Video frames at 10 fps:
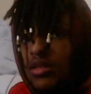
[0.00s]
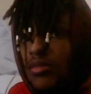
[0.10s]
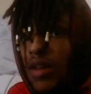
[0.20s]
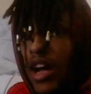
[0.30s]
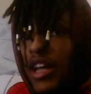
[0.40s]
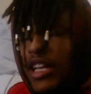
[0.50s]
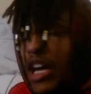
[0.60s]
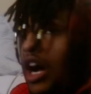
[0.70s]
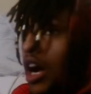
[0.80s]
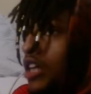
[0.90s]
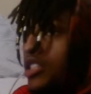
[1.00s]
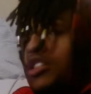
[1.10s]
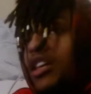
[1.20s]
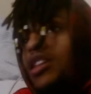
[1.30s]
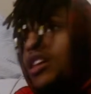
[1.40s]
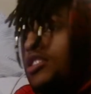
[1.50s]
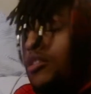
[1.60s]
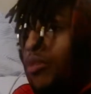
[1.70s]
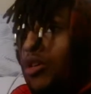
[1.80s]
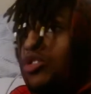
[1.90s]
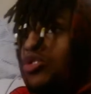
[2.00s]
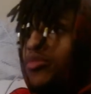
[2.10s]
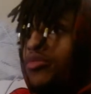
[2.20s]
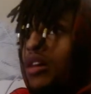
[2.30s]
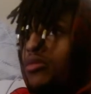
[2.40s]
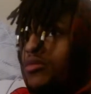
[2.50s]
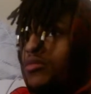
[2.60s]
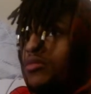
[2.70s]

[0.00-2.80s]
My gosh, that's a personal problem.